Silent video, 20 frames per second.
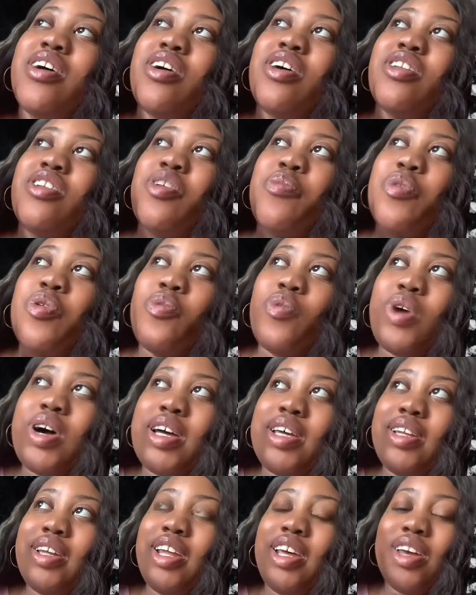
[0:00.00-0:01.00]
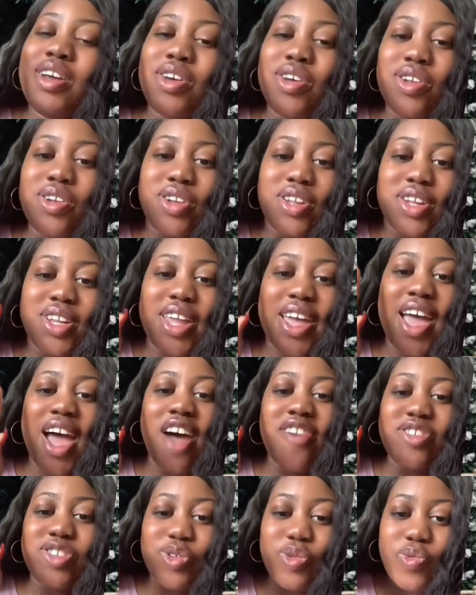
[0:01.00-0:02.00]
number one, they
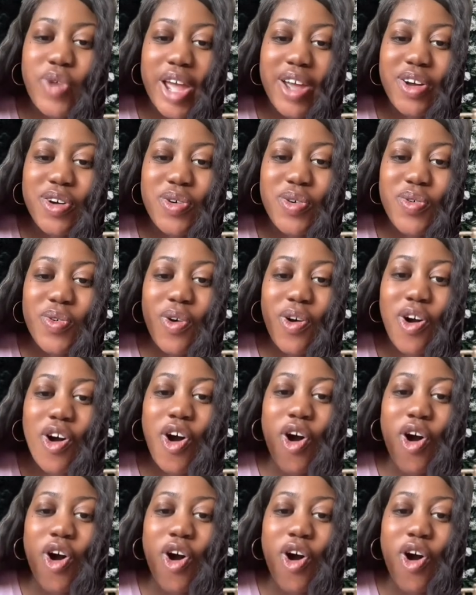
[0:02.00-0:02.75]
have to wrangle